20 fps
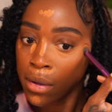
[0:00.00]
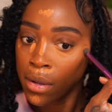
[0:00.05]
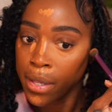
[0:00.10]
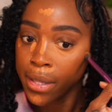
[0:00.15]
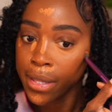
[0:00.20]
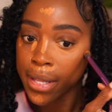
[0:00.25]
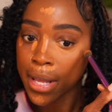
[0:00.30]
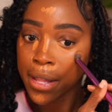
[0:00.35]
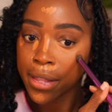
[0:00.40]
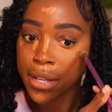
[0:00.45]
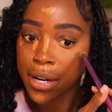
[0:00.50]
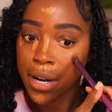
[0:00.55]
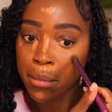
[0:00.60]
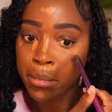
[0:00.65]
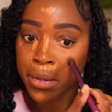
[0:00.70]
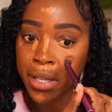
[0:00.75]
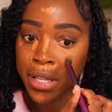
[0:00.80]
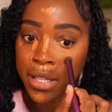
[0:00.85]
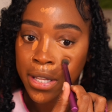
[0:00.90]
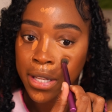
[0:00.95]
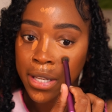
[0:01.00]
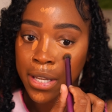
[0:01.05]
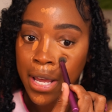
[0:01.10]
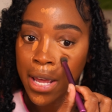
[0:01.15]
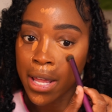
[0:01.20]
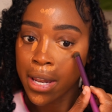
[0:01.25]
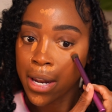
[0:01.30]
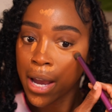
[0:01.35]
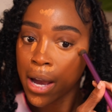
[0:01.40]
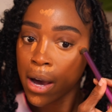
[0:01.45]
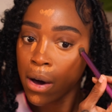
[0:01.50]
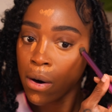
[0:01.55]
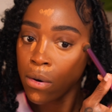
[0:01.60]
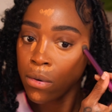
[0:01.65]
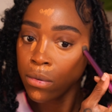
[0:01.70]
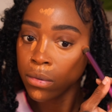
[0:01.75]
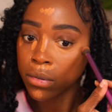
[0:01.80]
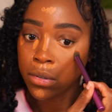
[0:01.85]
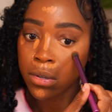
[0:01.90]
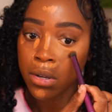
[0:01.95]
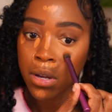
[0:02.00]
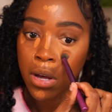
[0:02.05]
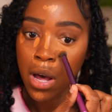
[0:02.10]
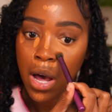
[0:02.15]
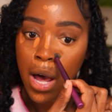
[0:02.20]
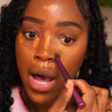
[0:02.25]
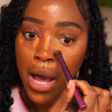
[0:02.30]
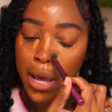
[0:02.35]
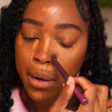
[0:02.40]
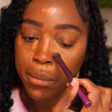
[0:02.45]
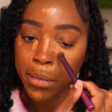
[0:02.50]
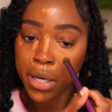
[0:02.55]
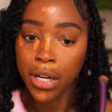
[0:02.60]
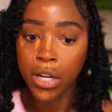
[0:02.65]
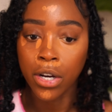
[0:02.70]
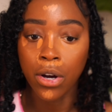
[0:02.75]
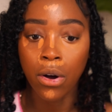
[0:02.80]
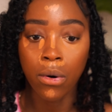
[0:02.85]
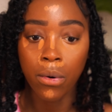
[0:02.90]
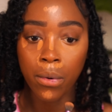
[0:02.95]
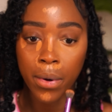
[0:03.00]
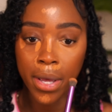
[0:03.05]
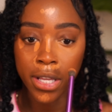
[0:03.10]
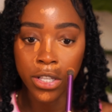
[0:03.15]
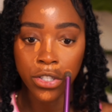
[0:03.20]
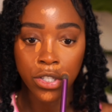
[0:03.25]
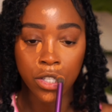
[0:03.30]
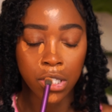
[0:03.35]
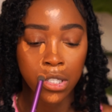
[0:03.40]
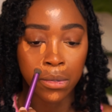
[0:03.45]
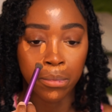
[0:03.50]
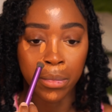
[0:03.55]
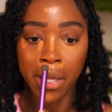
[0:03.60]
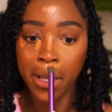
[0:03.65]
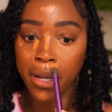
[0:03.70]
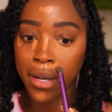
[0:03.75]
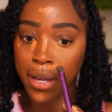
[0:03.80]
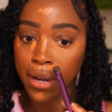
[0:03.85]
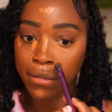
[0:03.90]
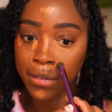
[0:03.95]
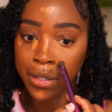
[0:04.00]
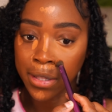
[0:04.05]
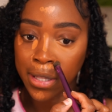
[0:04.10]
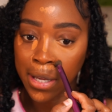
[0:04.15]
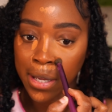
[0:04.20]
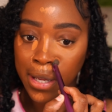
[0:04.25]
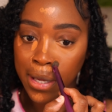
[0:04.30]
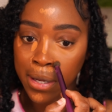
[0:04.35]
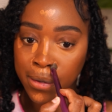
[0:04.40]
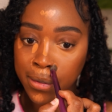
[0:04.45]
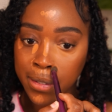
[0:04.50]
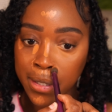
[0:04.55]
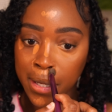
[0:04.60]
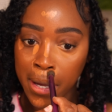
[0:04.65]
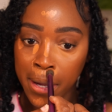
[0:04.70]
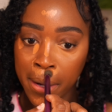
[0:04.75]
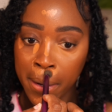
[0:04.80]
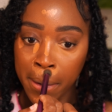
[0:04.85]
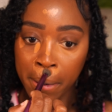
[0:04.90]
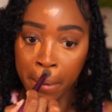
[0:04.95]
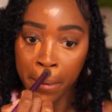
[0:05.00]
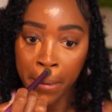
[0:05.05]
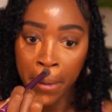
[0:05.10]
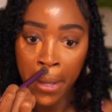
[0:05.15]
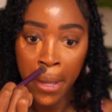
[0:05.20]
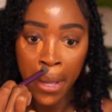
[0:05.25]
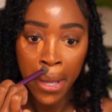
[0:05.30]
Now that I blended that out, I'm going to go and just blend everything else out.